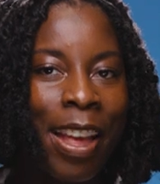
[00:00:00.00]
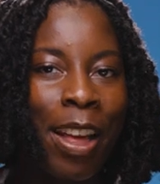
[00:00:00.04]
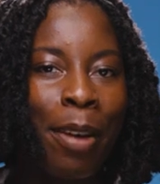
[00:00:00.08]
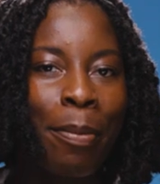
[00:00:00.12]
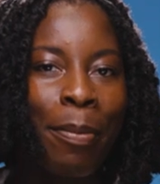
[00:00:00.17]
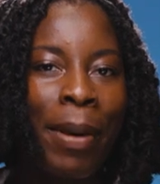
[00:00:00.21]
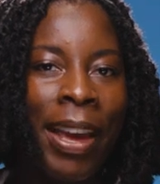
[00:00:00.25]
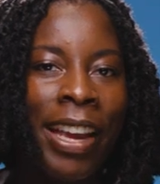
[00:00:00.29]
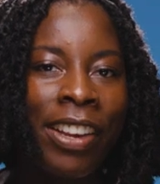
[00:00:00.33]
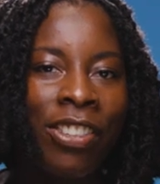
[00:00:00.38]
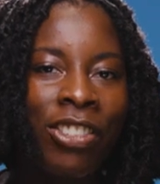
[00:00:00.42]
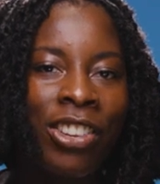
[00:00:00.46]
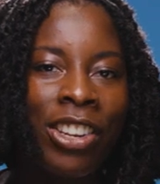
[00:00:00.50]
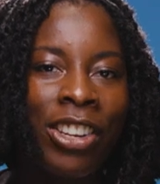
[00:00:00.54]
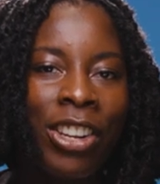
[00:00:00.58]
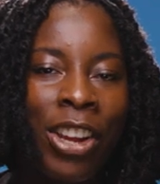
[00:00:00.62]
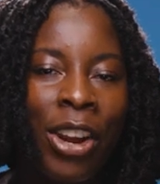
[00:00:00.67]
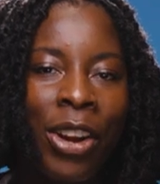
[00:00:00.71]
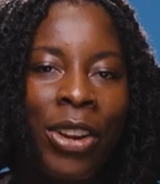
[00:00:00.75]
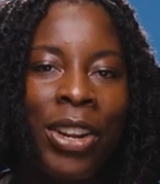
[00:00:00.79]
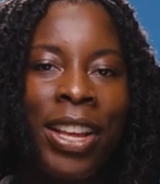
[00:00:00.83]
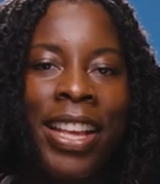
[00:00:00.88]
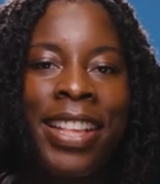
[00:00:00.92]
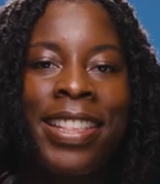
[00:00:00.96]
a patient
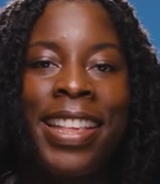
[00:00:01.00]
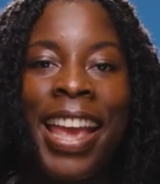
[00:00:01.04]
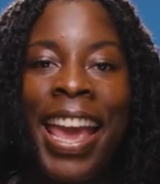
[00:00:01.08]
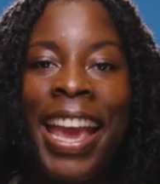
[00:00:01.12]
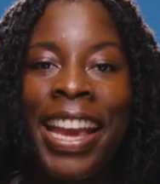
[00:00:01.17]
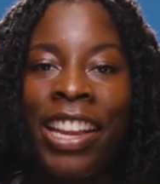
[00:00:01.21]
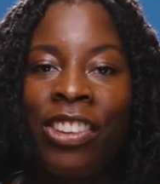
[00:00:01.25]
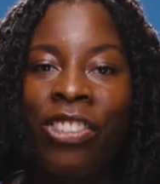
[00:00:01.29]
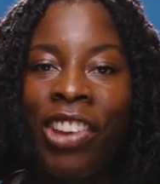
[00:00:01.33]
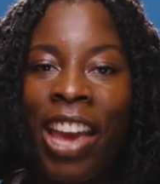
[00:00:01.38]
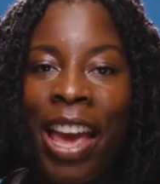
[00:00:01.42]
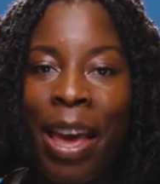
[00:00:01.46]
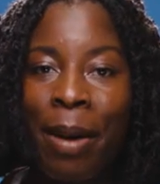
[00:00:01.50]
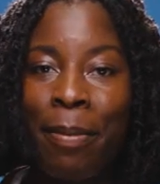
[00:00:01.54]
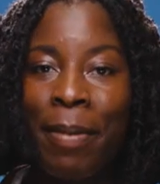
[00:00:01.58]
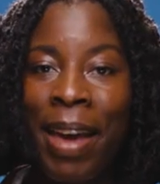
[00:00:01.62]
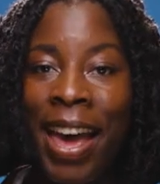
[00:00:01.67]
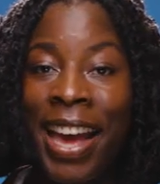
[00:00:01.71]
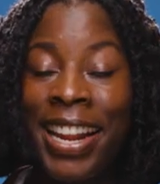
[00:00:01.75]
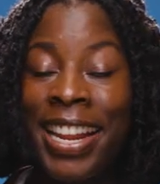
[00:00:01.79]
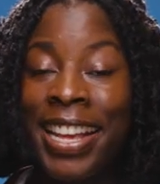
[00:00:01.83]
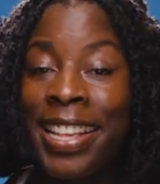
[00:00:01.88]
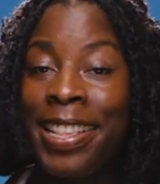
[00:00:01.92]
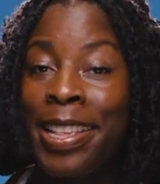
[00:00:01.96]
known as HM
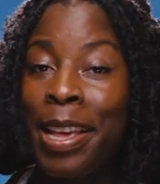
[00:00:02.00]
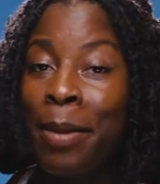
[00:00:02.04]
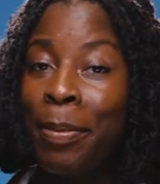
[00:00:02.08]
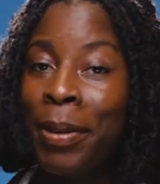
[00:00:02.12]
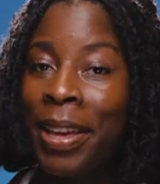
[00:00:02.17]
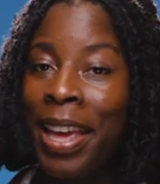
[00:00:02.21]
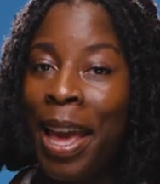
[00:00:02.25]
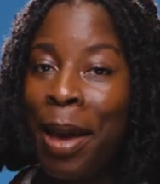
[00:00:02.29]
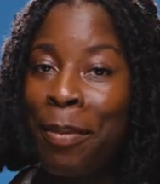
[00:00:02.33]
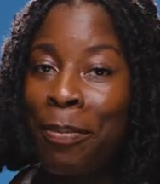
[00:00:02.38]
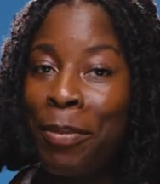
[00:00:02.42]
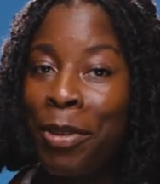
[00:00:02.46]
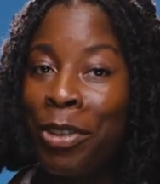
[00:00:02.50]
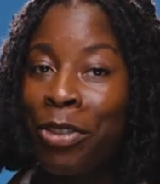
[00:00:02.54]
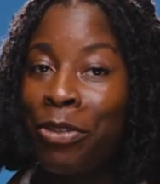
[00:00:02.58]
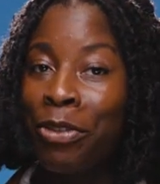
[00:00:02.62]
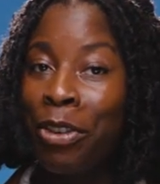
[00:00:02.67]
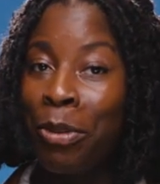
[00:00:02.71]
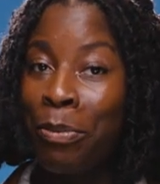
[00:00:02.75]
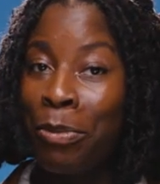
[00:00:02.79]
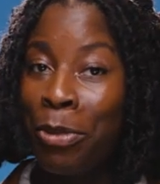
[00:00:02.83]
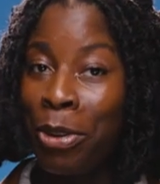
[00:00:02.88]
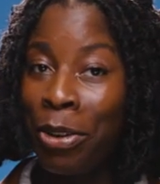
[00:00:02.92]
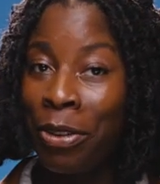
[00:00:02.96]
had his hippocampus
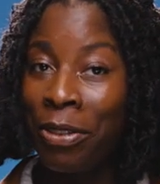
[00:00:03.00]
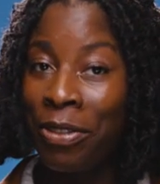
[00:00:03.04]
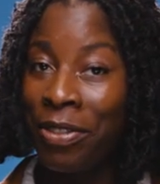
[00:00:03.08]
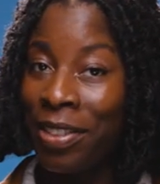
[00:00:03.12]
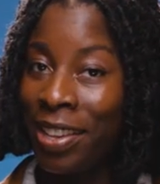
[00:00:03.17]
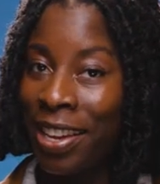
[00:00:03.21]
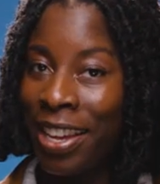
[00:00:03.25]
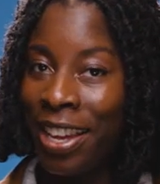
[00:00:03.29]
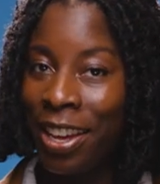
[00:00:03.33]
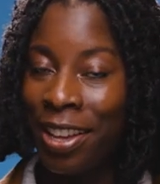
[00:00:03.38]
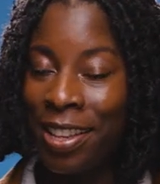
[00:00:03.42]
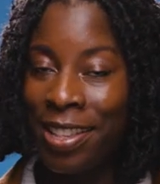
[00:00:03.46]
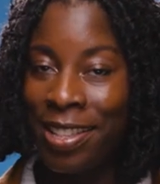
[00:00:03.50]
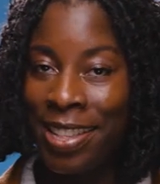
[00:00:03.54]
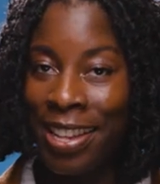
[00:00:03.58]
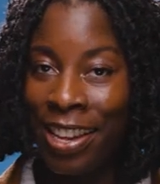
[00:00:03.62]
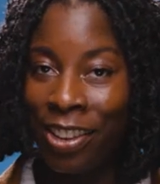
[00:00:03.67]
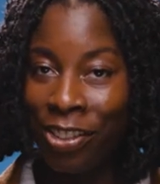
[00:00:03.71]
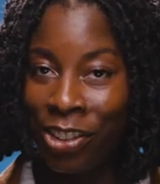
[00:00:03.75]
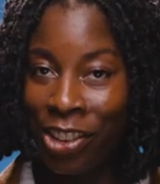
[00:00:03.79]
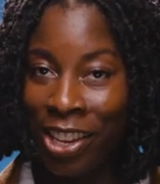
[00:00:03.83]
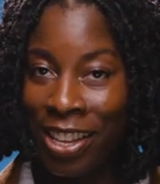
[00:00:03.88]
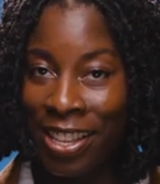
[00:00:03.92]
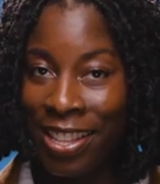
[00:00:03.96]
removed to cure
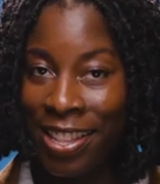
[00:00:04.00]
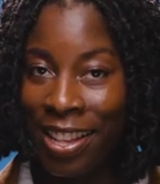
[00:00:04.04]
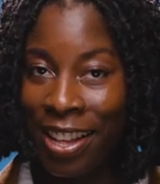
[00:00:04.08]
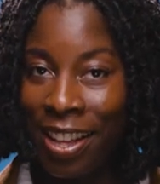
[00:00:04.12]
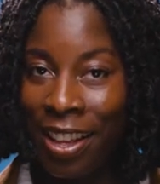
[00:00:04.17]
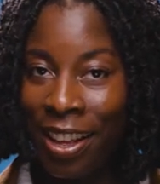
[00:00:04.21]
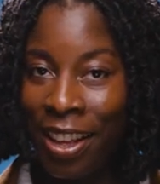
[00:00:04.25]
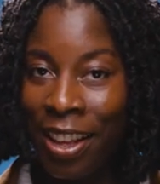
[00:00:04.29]
seizures,